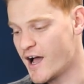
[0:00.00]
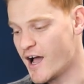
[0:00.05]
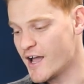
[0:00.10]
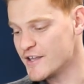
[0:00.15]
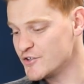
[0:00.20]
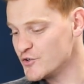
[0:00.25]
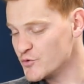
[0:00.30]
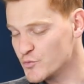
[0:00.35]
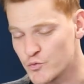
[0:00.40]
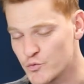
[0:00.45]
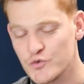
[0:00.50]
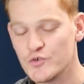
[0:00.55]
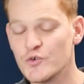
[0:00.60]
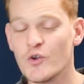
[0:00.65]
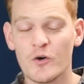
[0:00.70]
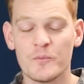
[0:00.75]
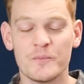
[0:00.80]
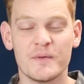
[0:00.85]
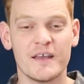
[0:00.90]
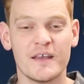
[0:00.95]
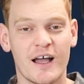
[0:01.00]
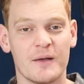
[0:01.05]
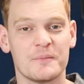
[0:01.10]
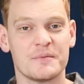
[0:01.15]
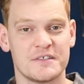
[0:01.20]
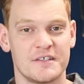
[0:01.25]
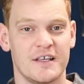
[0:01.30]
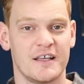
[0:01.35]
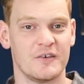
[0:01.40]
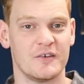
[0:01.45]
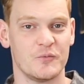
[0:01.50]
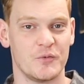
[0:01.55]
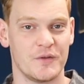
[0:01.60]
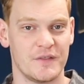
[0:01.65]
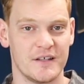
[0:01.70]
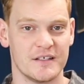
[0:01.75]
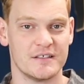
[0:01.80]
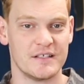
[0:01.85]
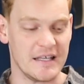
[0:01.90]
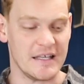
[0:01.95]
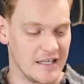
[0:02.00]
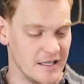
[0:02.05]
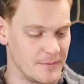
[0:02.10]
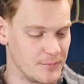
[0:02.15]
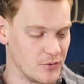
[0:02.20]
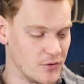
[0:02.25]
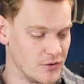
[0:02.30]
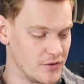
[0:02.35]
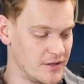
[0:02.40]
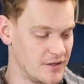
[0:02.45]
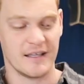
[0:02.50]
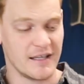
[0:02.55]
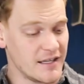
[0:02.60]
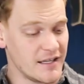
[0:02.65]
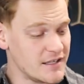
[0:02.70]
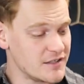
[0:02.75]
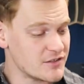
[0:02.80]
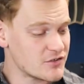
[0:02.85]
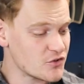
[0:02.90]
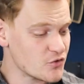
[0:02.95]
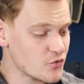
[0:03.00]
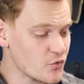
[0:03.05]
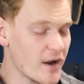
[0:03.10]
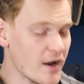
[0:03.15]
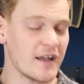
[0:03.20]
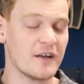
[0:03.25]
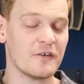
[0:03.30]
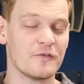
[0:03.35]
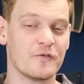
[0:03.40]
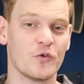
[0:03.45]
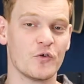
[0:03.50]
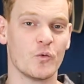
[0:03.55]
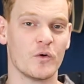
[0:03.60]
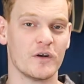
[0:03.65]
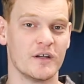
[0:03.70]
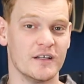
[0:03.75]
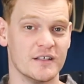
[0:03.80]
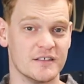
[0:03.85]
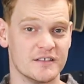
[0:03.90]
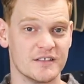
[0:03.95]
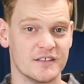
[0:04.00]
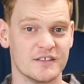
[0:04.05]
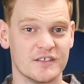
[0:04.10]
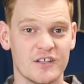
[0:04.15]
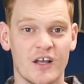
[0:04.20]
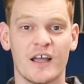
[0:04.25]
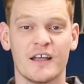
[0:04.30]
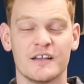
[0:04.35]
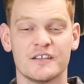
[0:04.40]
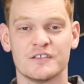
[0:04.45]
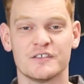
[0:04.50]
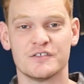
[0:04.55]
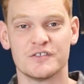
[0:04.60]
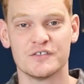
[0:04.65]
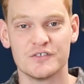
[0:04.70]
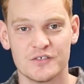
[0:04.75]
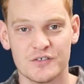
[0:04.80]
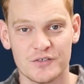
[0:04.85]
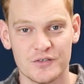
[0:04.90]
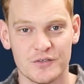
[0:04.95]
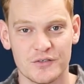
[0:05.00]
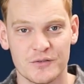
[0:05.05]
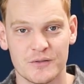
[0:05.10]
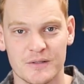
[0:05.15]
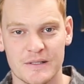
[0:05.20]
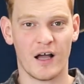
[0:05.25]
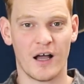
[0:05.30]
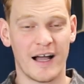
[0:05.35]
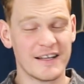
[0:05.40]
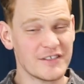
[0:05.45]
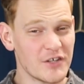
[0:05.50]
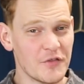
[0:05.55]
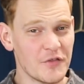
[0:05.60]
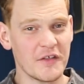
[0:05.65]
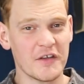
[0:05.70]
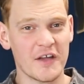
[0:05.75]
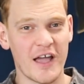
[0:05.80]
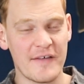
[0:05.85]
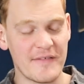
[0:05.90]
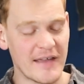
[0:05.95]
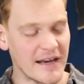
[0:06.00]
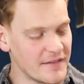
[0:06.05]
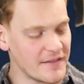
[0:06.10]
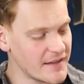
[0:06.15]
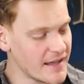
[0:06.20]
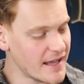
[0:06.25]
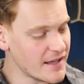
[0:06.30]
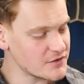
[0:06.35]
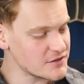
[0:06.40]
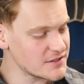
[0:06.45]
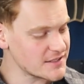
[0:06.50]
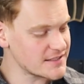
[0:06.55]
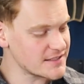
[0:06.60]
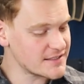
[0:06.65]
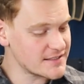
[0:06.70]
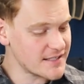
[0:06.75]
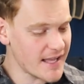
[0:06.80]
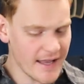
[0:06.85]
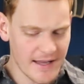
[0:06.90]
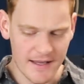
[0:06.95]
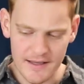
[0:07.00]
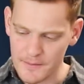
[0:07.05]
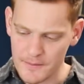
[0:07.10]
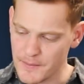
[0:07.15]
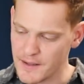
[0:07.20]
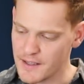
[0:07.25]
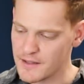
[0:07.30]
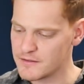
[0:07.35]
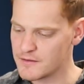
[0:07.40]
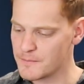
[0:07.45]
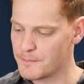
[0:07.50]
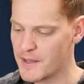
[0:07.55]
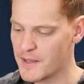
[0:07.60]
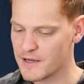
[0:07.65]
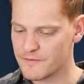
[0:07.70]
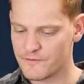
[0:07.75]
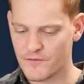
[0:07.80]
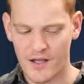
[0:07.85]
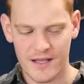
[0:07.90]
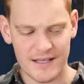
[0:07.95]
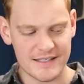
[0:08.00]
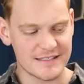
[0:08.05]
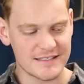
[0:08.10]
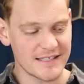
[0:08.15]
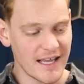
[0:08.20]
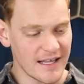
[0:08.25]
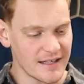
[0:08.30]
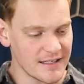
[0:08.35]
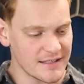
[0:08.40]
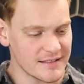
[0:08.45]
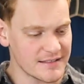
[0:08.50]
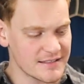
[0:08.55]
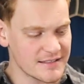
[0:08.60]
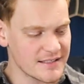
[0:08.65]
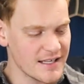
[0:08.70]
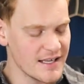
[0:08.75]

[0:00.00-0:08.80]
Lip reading: you would not be upset with this e-board. It is great for what it is designed to do. I don't think I have anything else to say about the Backfire Zealots.